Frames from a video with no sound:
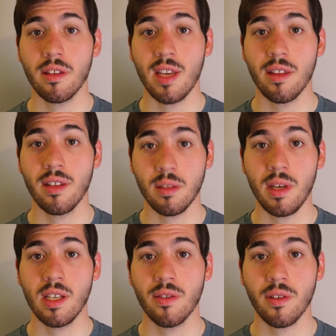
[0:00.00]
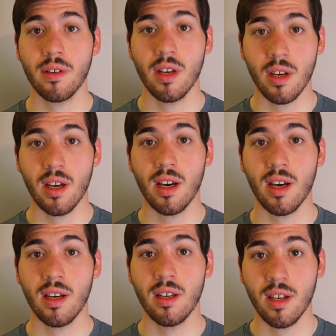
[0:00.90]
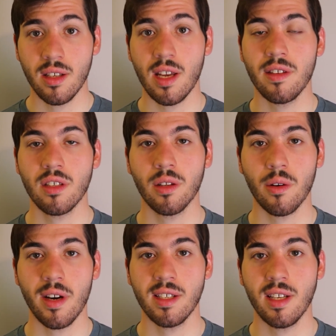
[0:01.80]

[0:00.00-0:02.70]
Death is peaceful. Death is a glorious